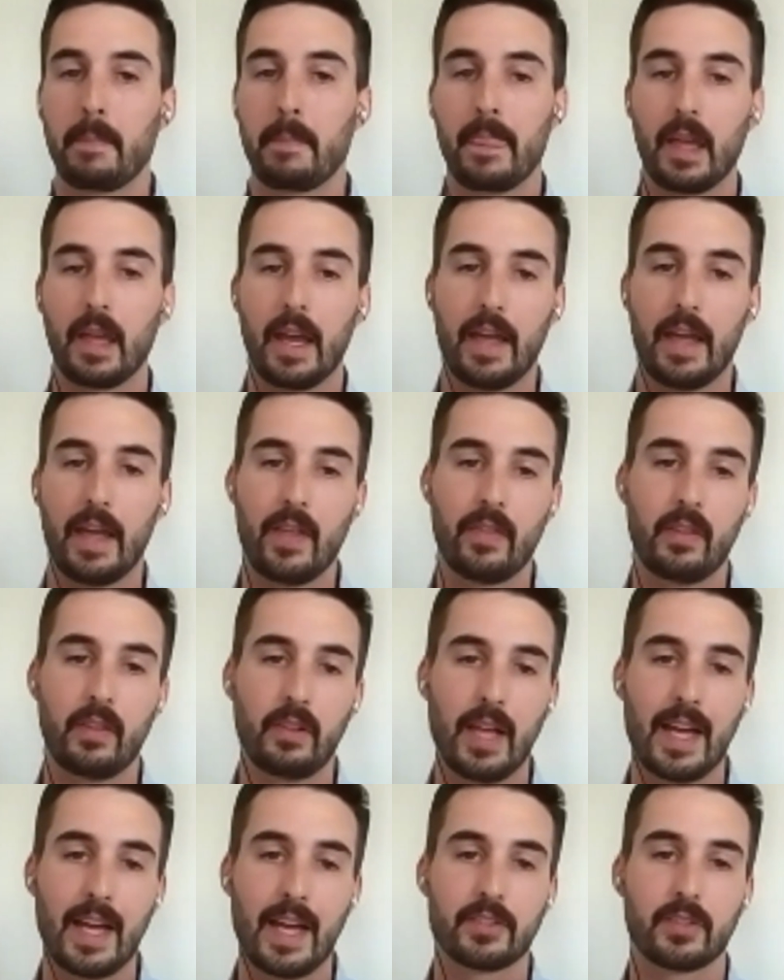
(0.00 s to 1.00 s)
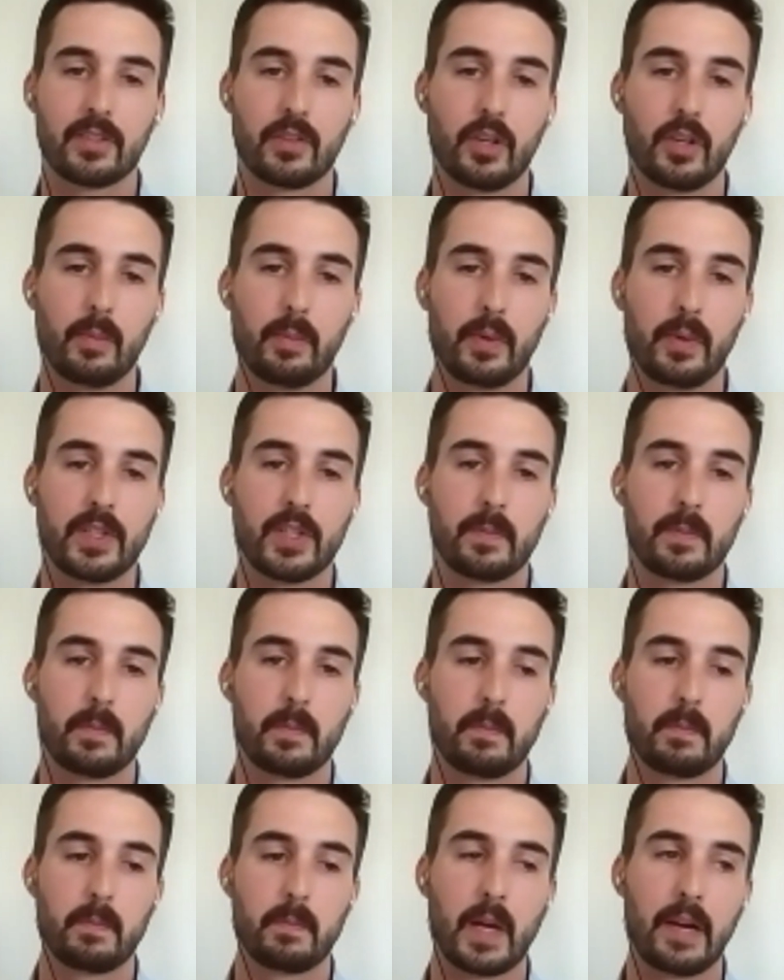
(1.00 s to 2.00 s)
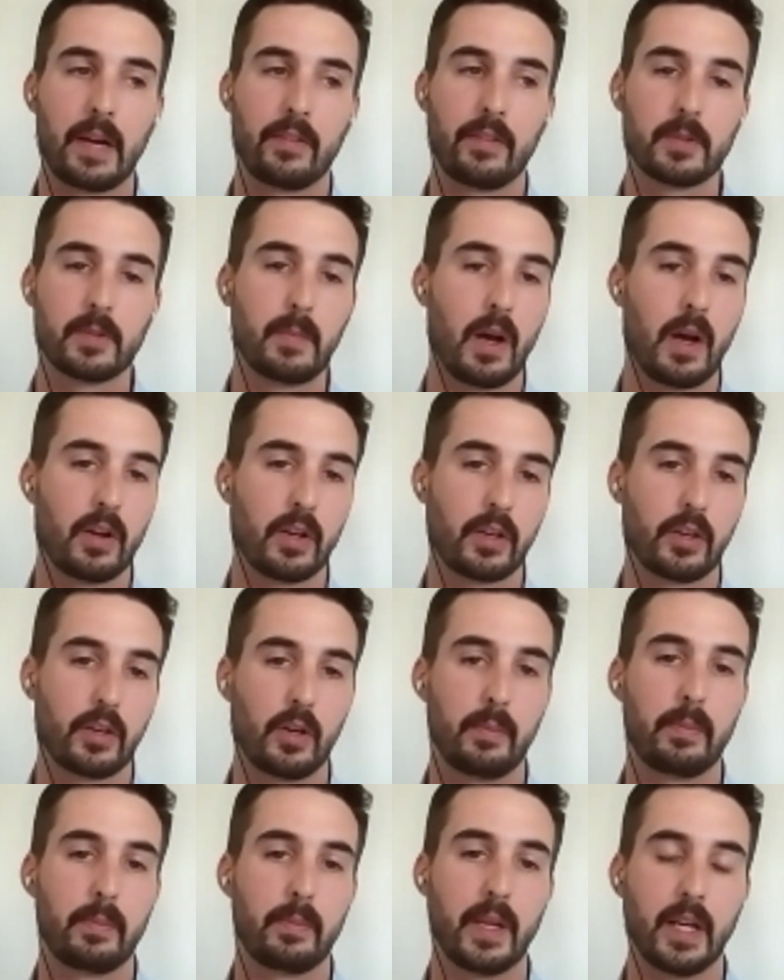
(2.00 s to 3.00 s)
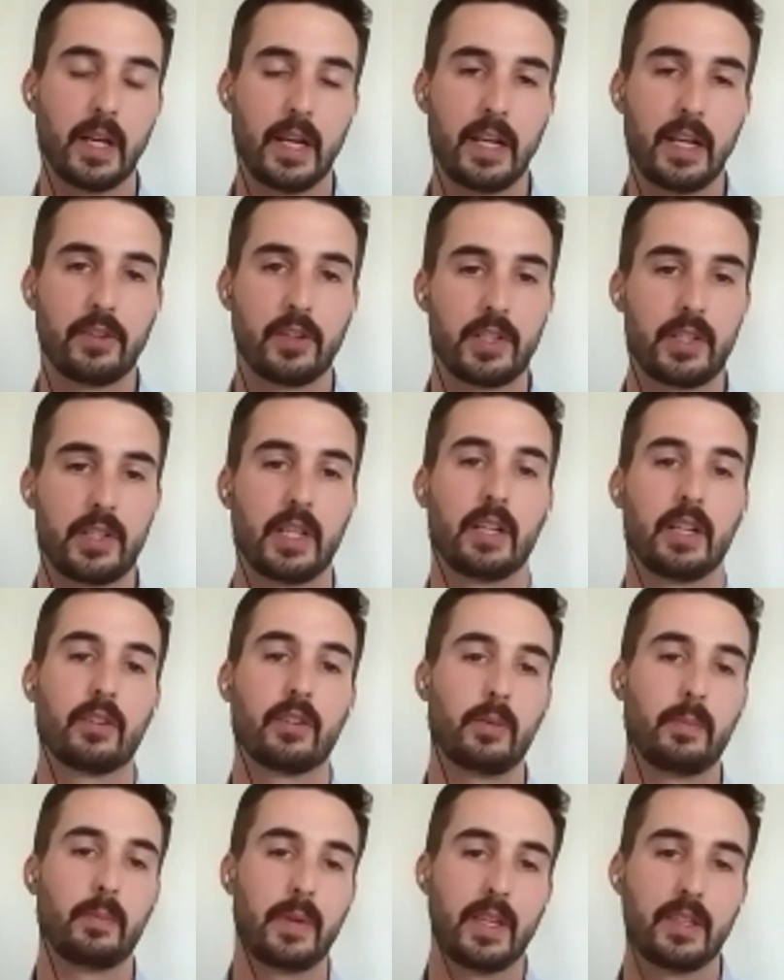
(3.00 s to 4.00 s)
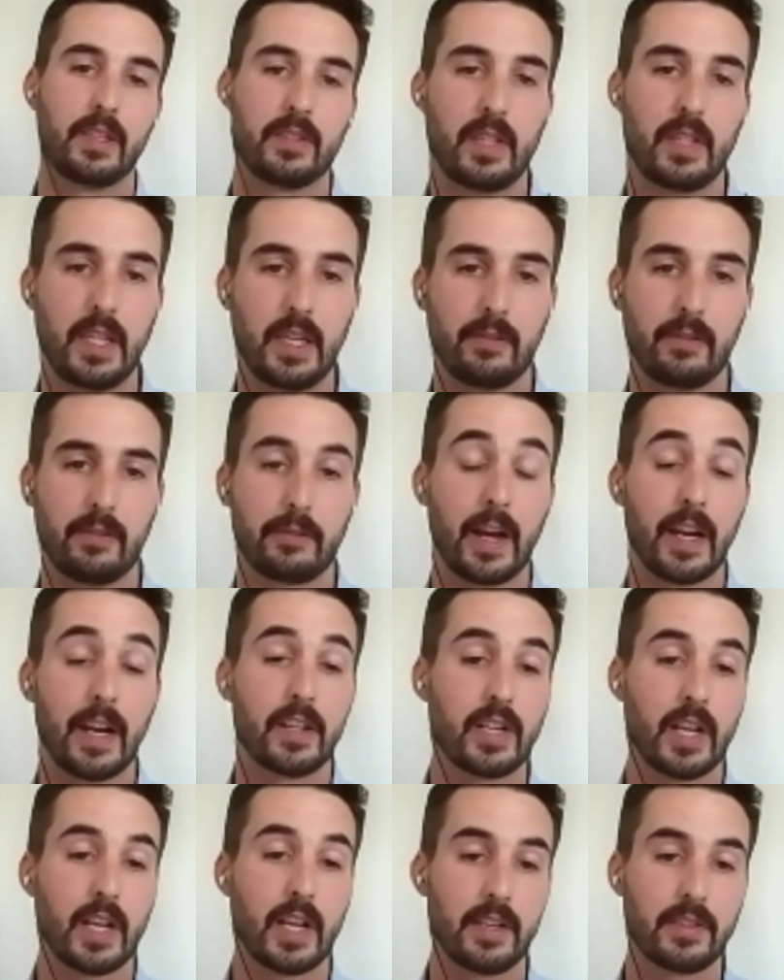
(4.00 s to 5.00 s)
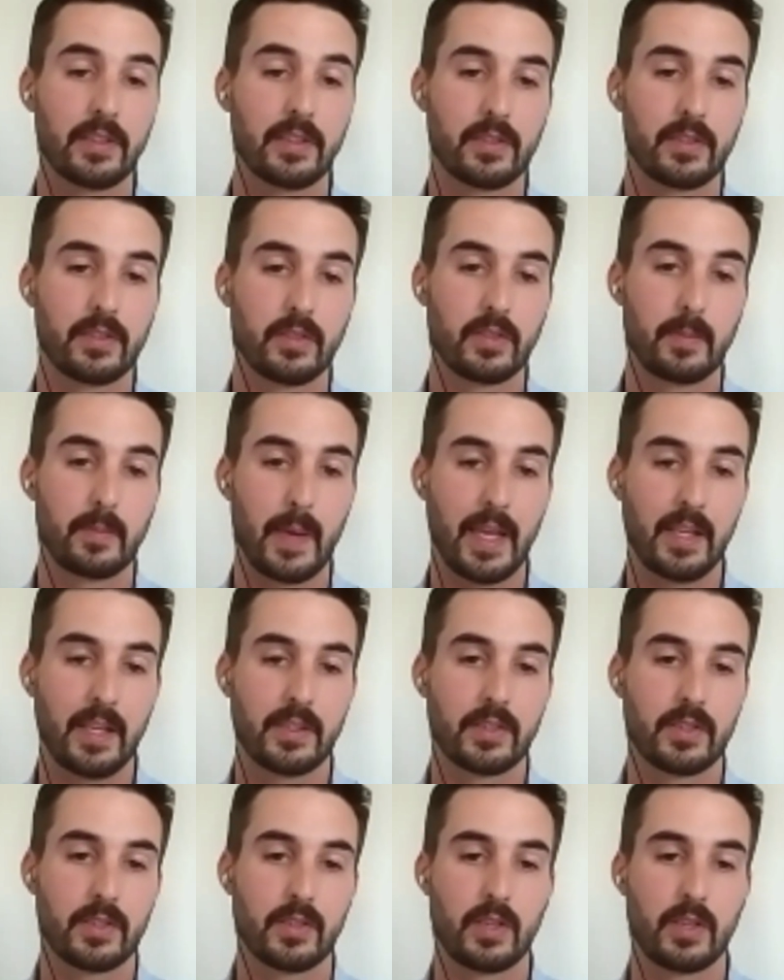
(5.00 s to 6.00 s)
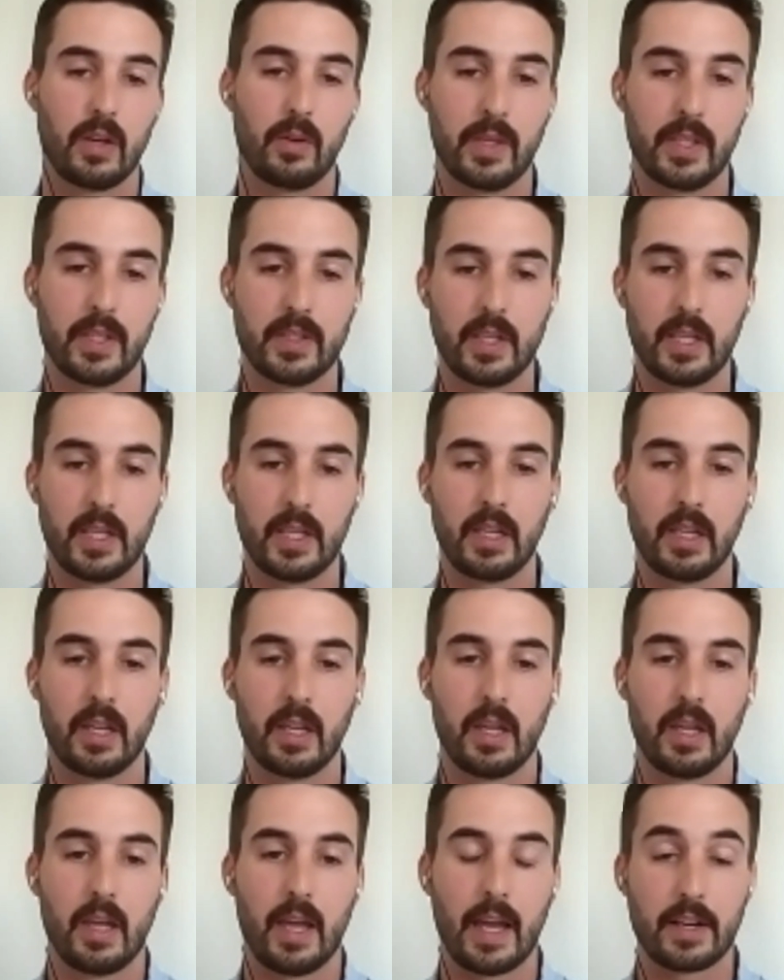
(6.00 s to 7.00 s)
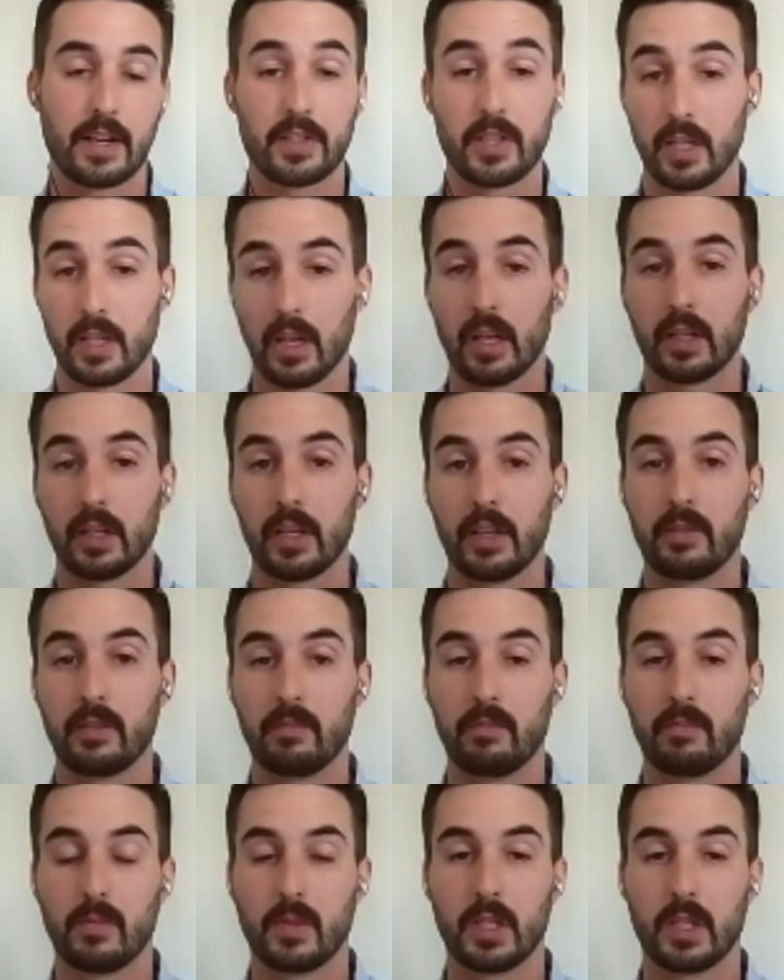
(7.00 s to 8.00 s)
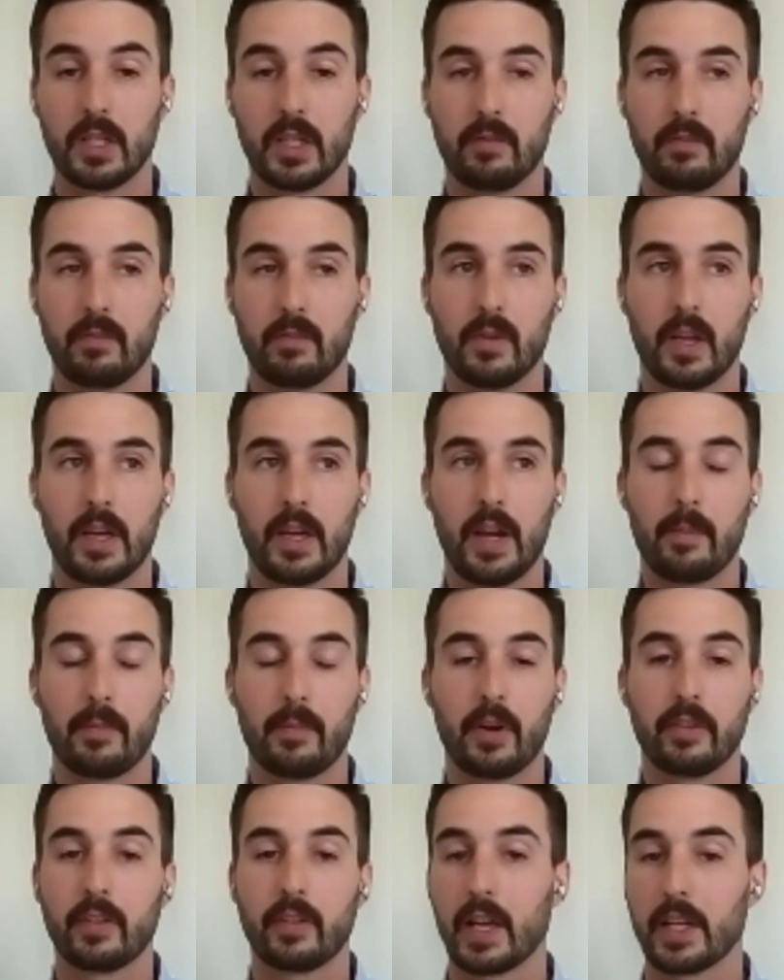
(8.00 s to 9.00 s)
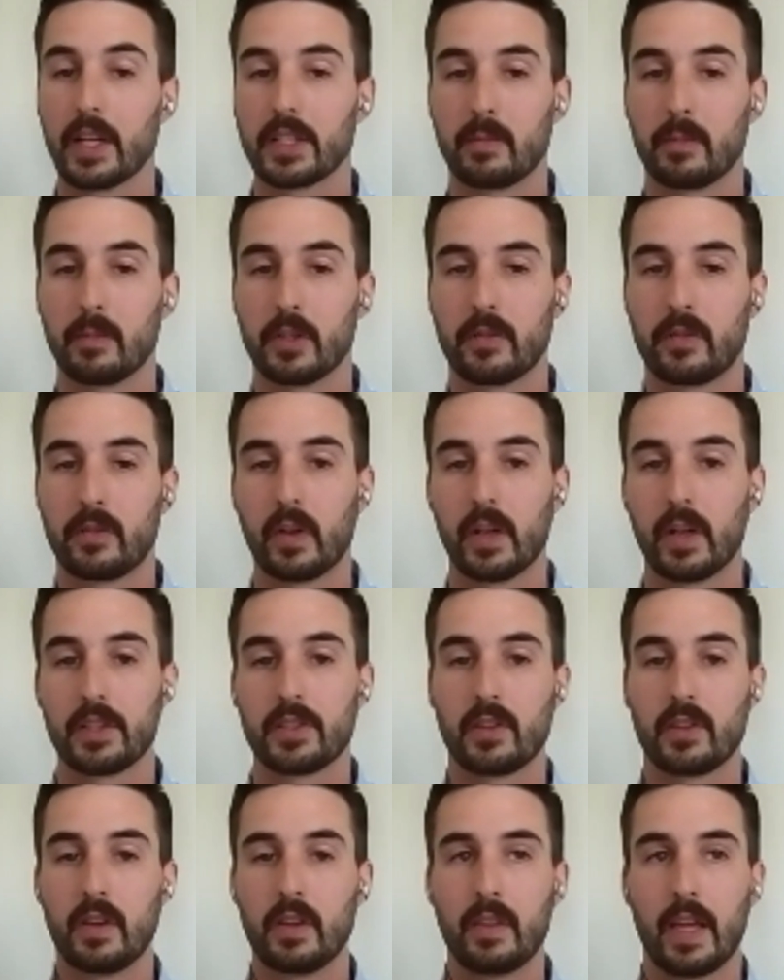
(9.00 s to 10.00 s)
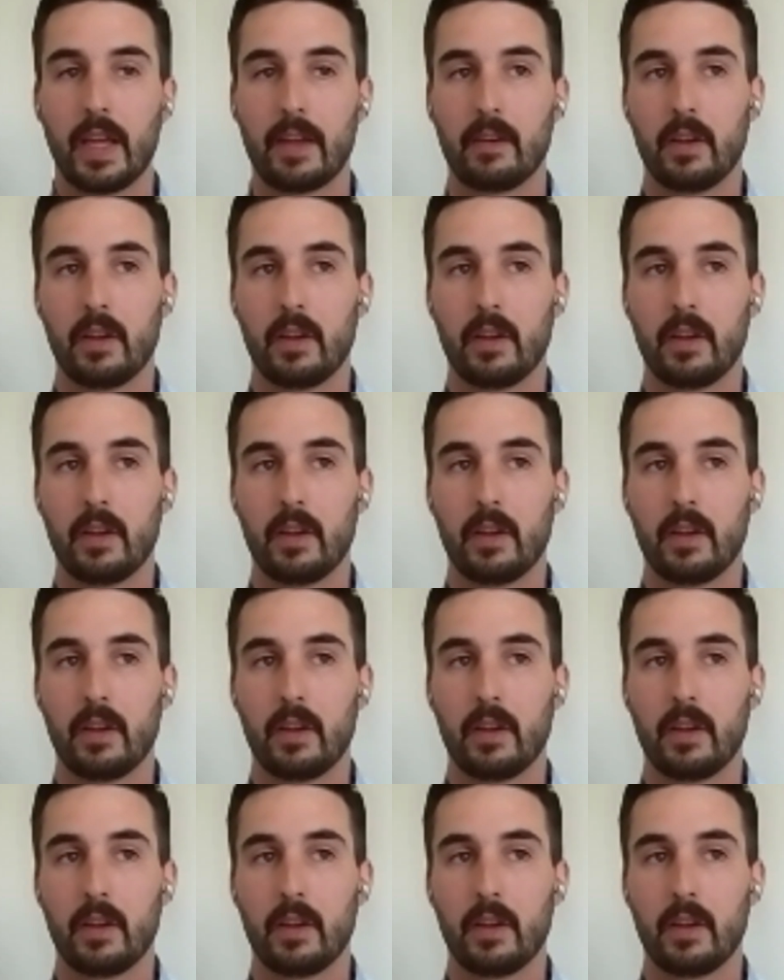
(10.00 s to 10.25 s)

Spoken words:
And then the last group, which is kind of a smaller group, but an interesting group, is the franchise space. So we see actually a number of customers for us are in that